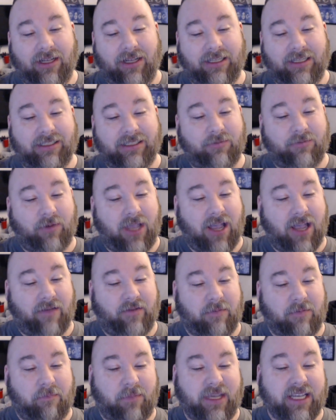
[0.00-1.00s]
next we
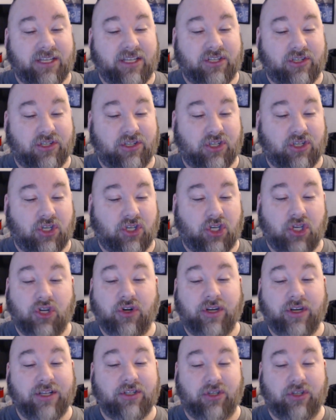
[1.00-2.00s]
have Bink's
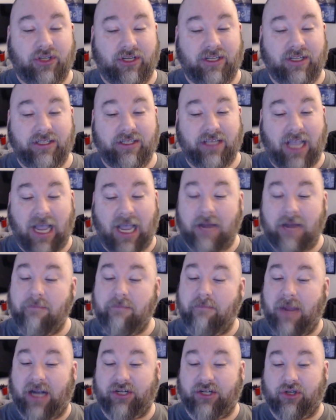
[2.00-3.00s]
Curious Goods
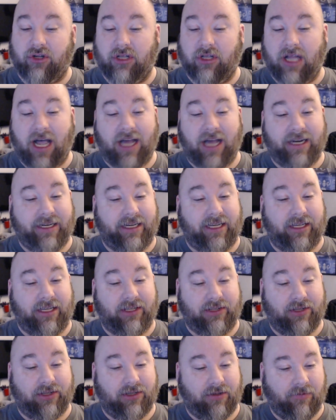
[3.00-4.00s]
and Magical
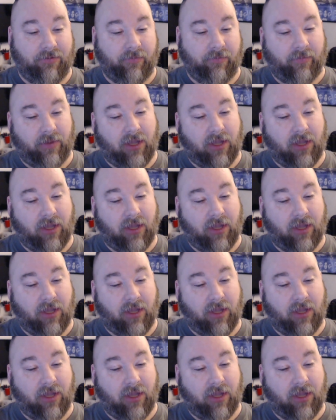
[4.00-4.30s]
Oddities.